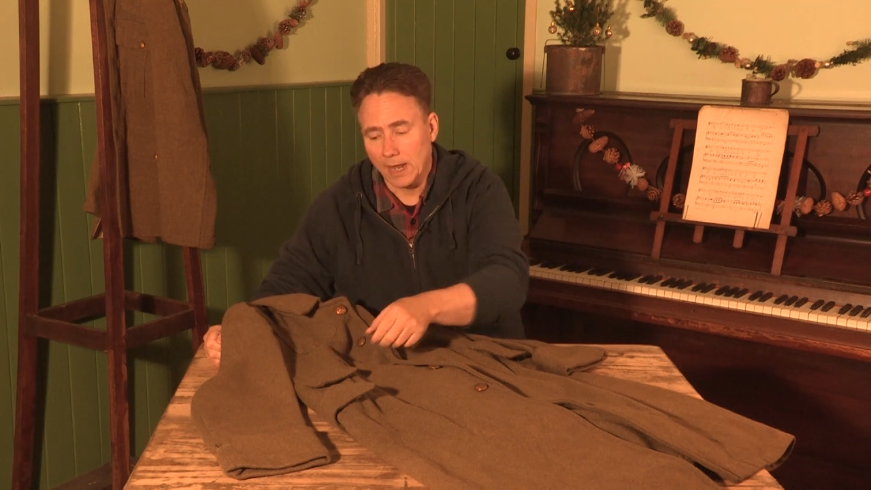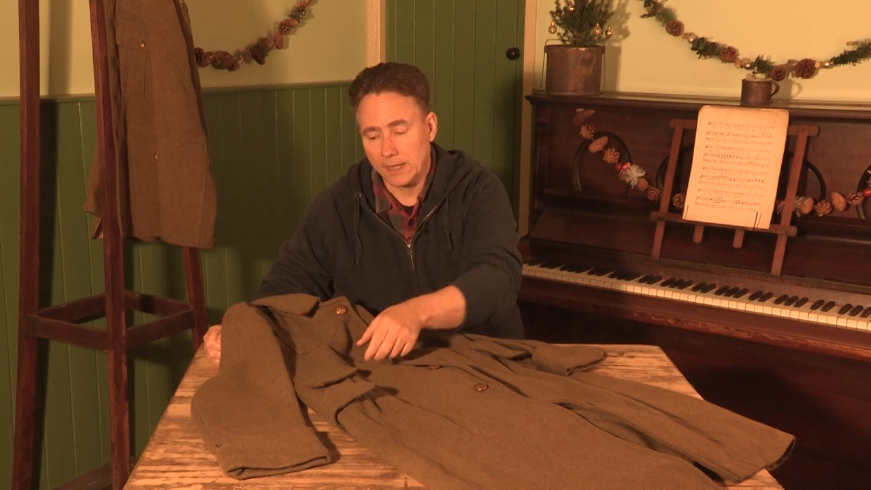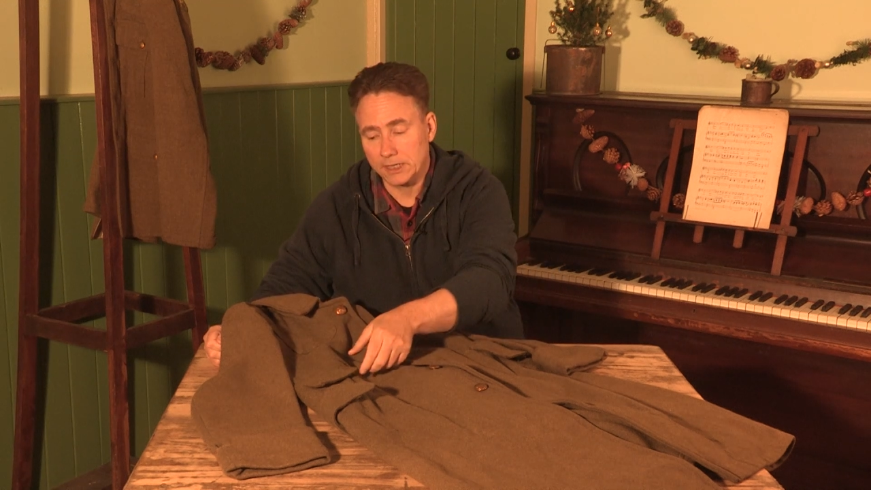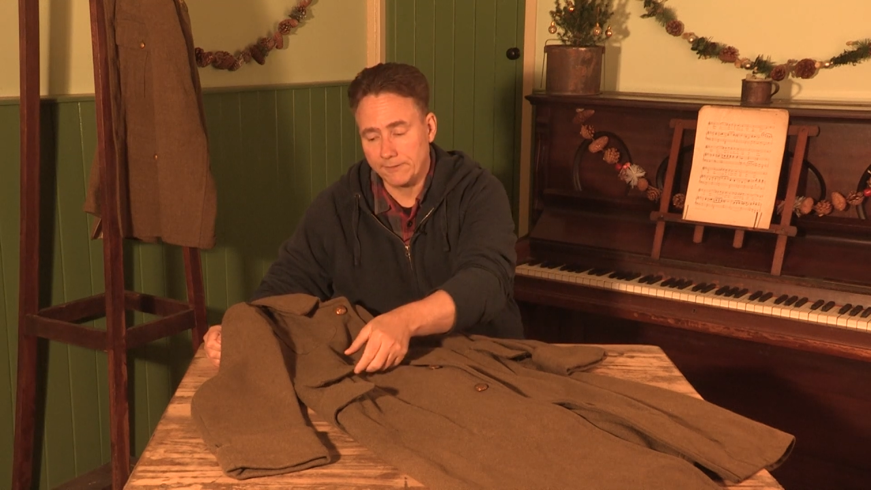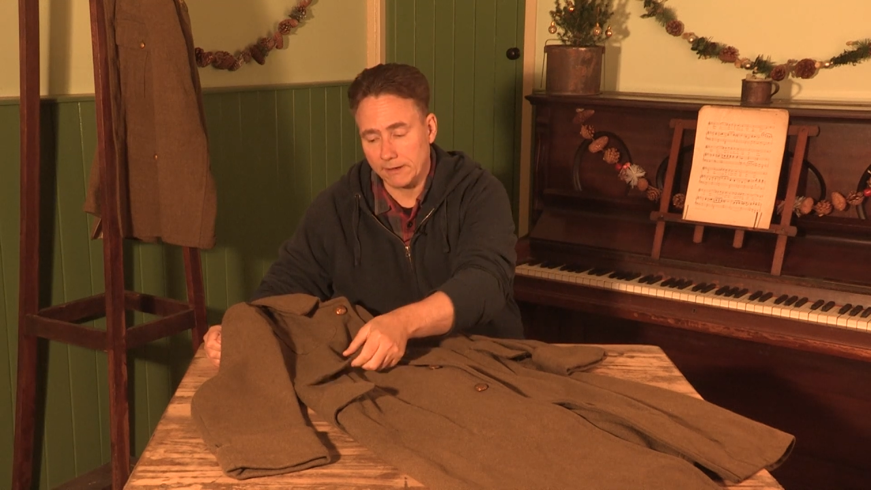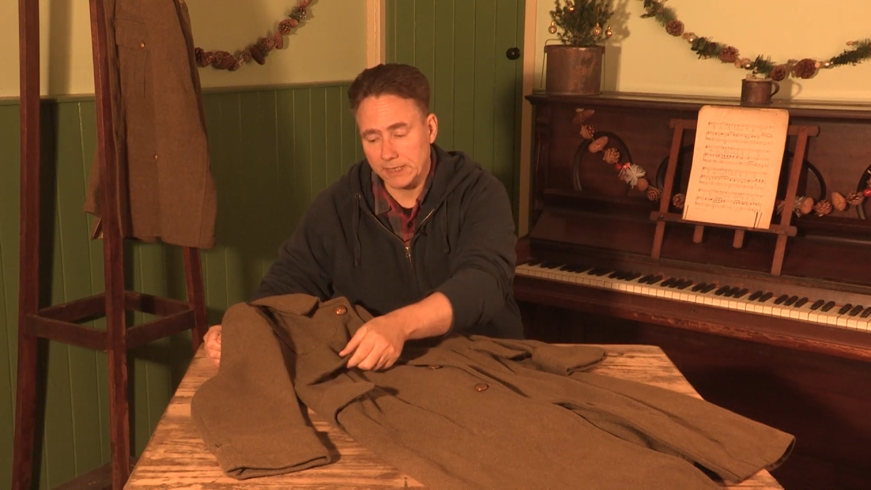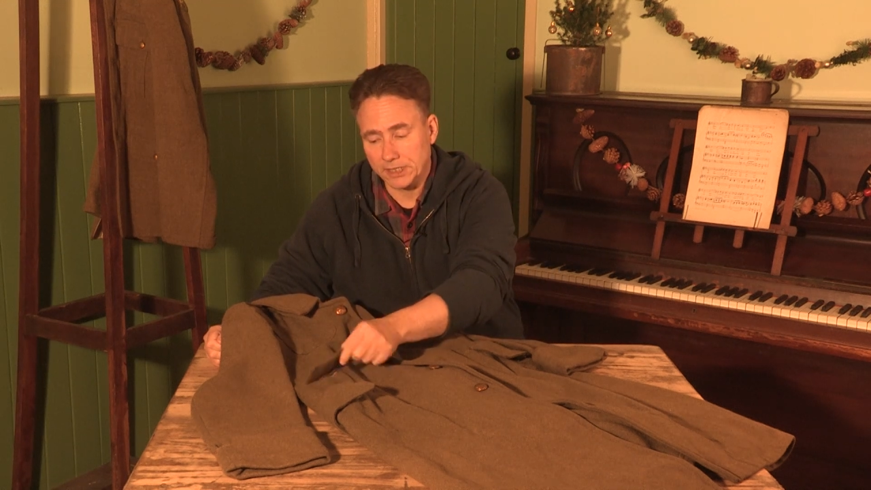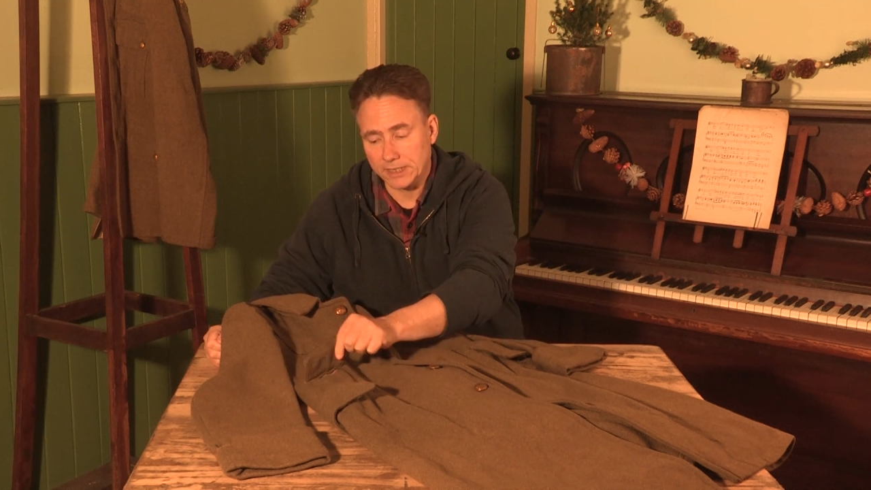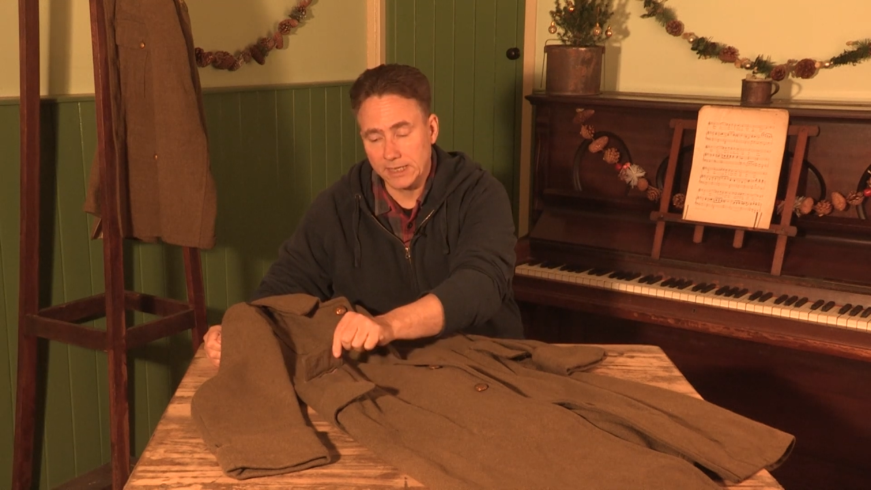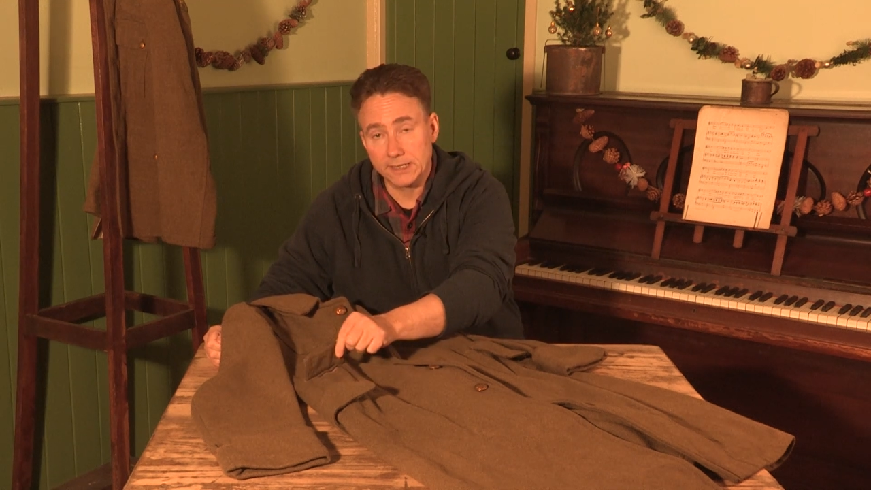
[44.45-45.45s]
and this very
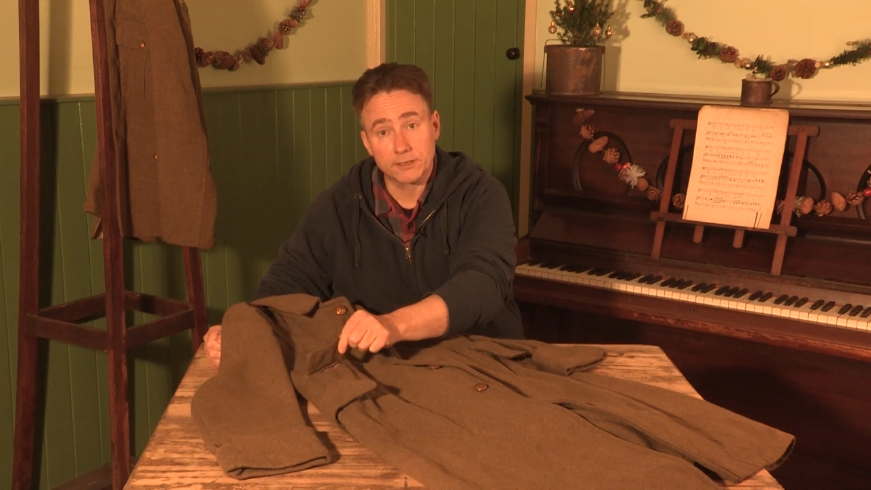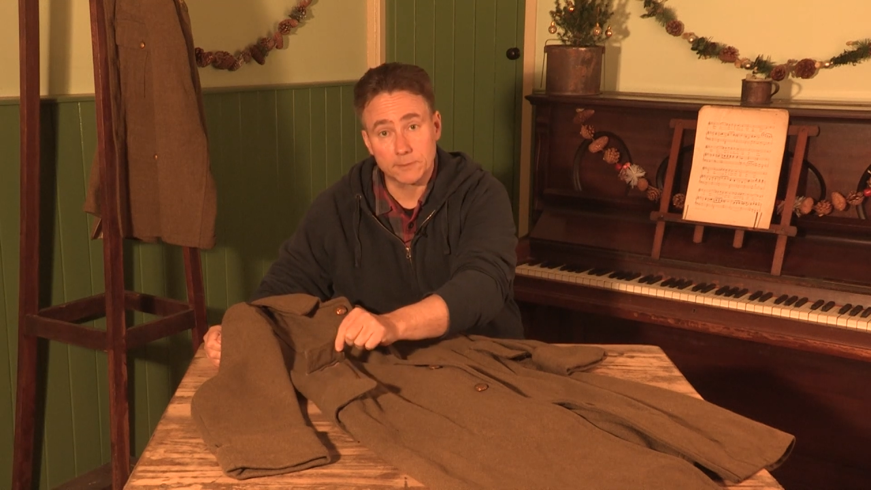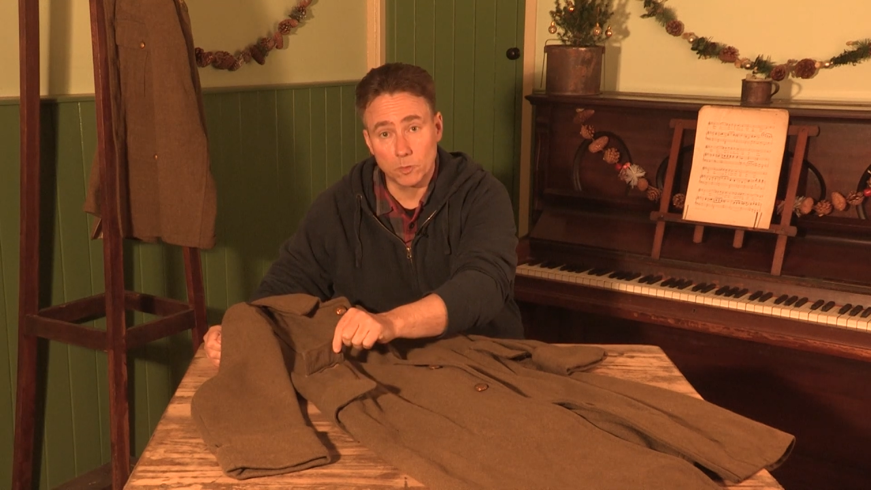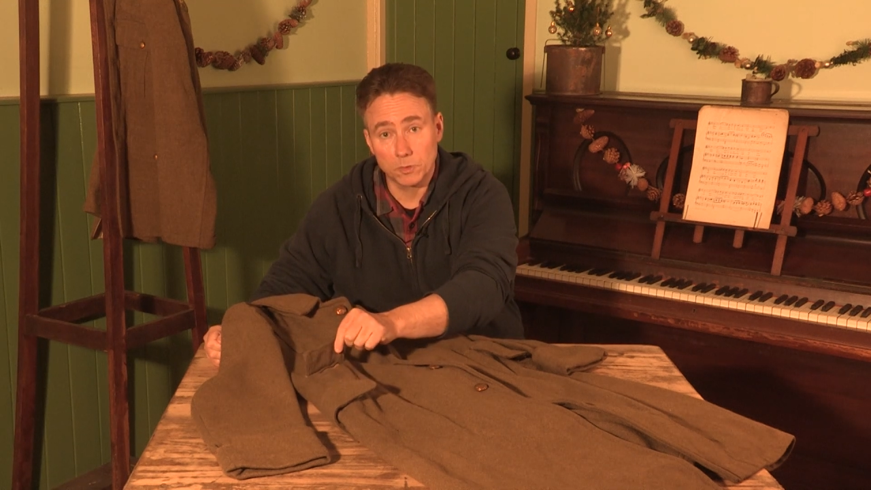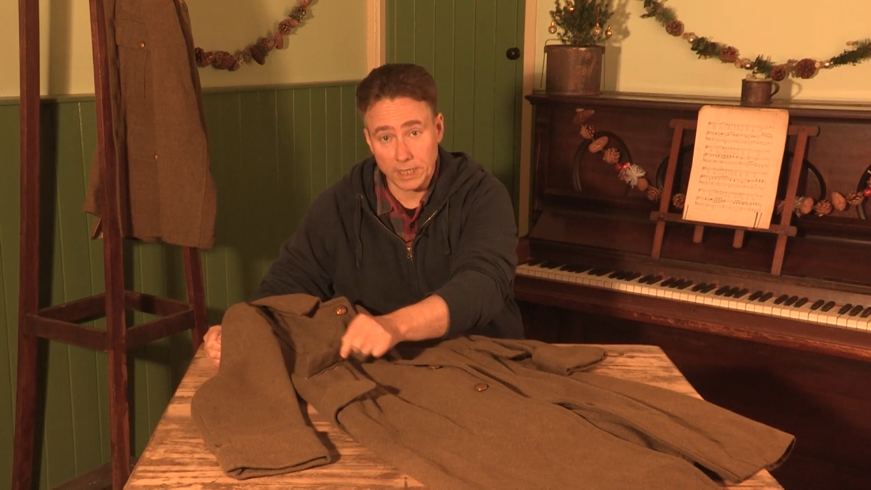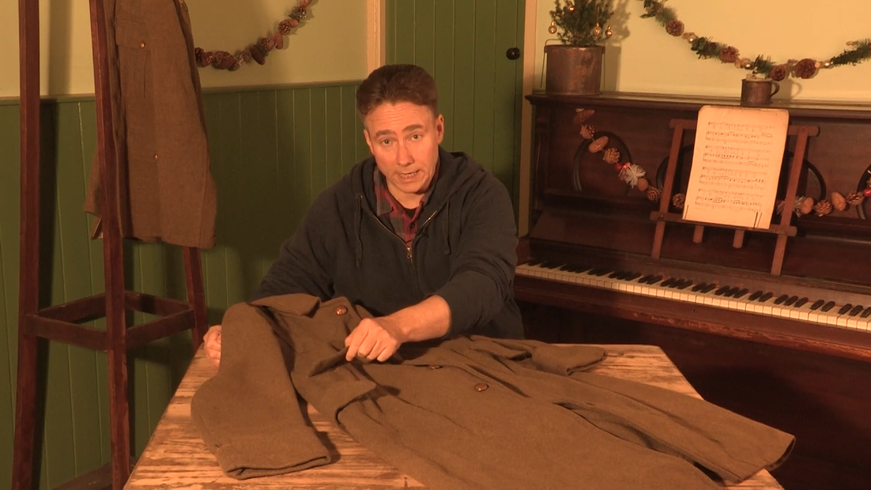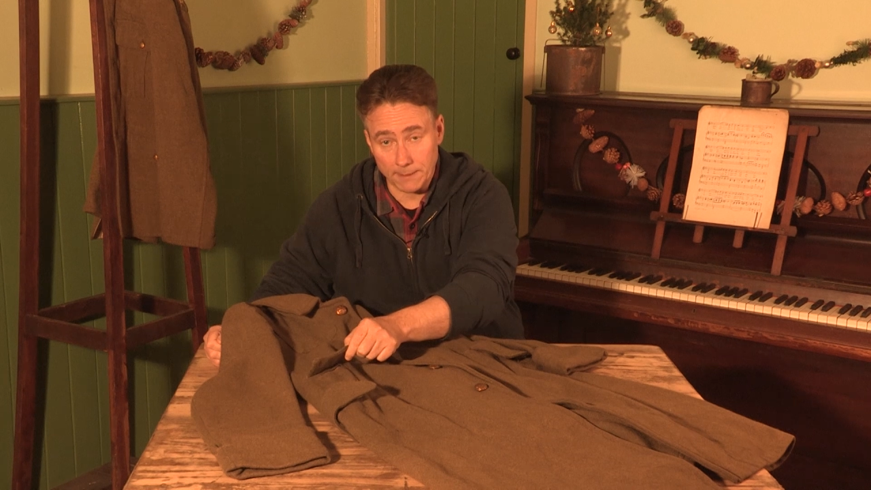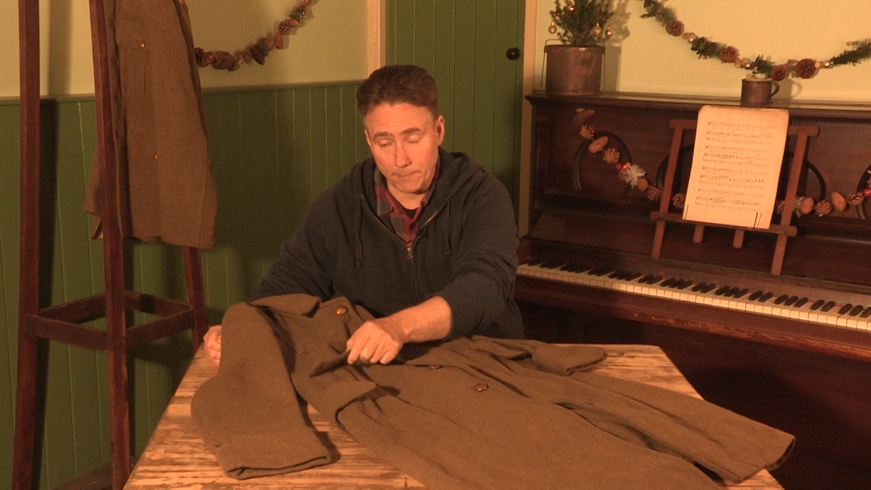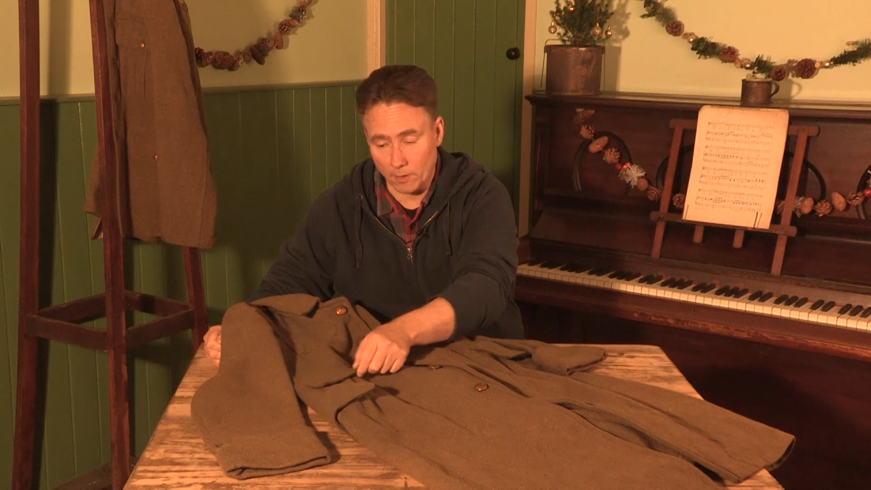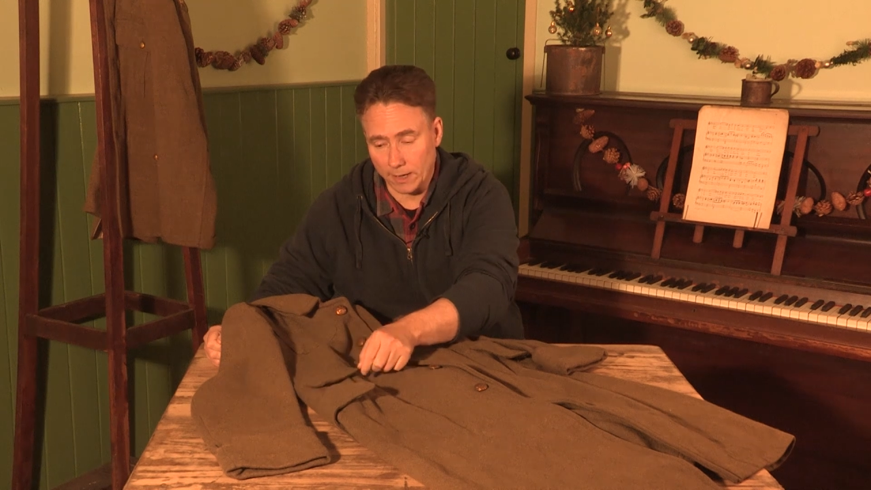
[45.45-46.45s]
distinctive small
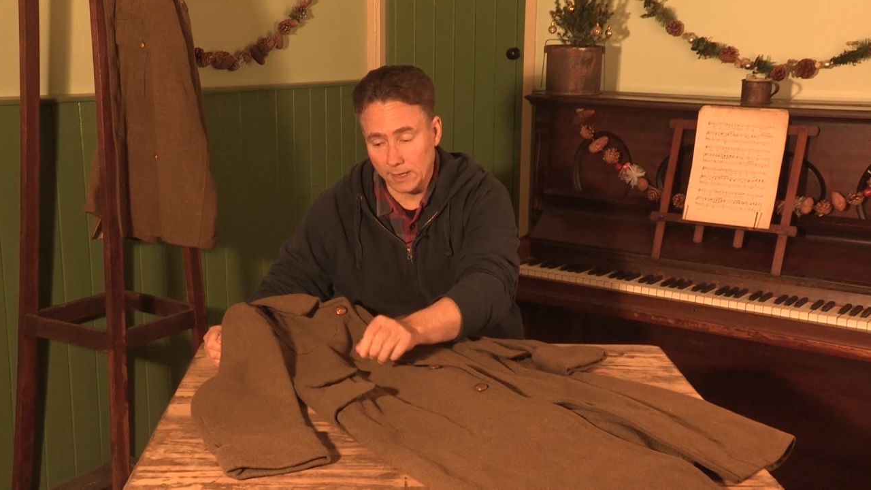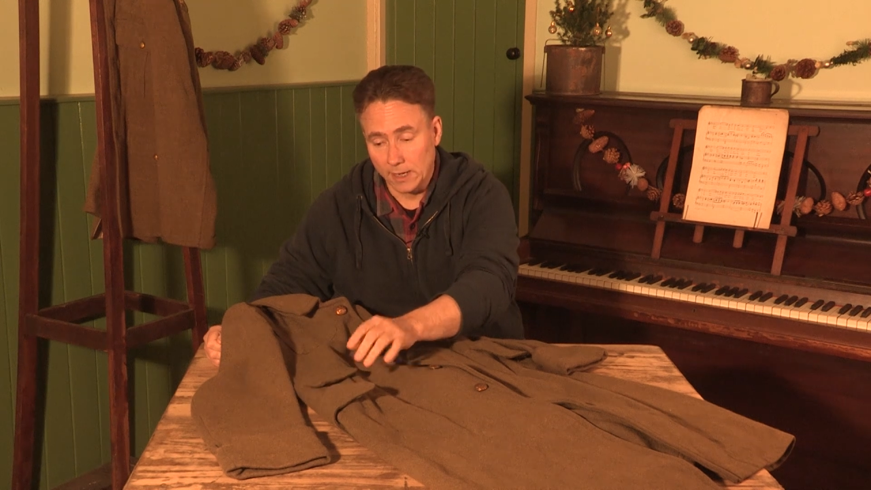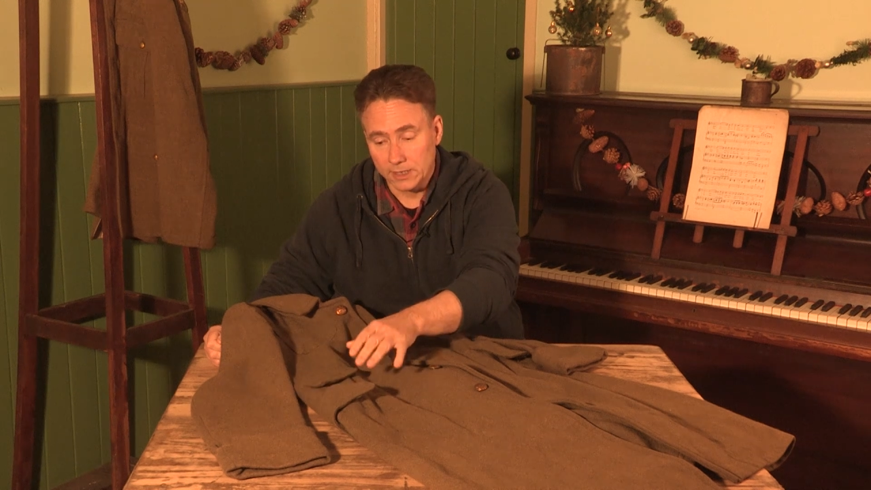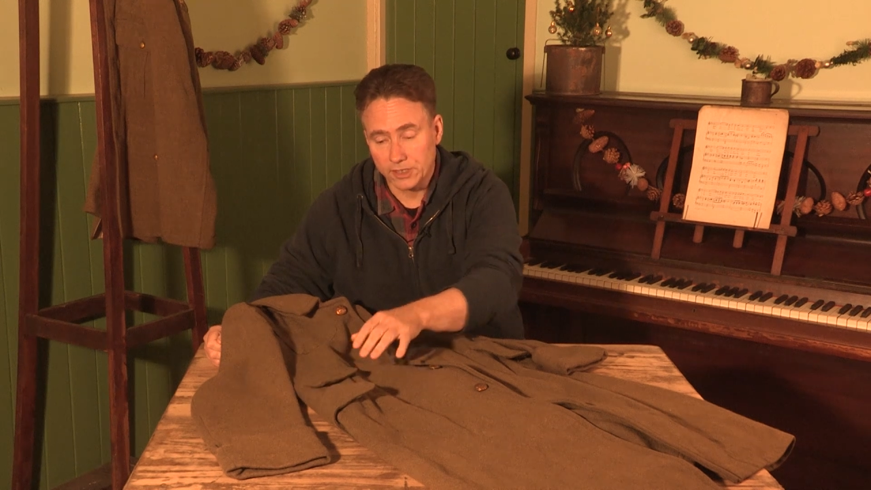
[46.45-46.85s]
ticket pocket